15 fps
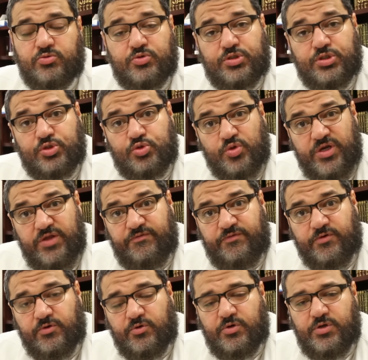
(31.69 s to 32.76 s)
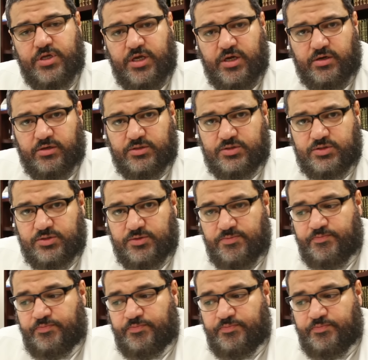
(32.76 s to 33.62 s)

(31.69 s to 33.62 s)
which is 24 carats.